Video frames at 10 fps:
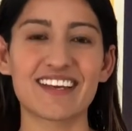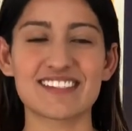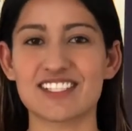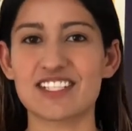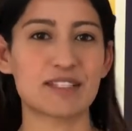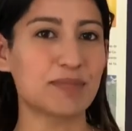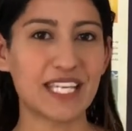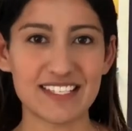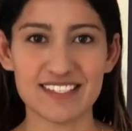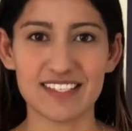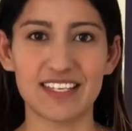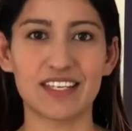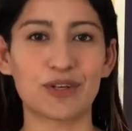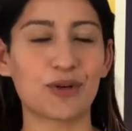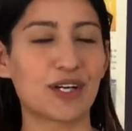such as a
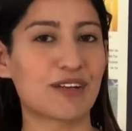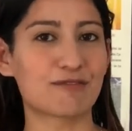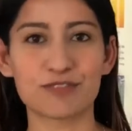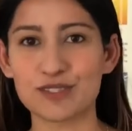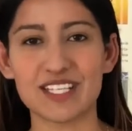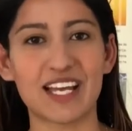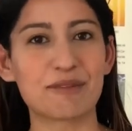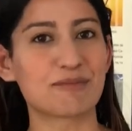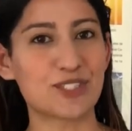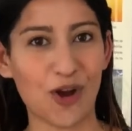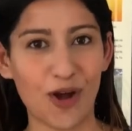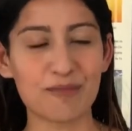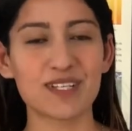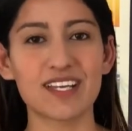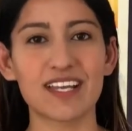PhD or a full-time job.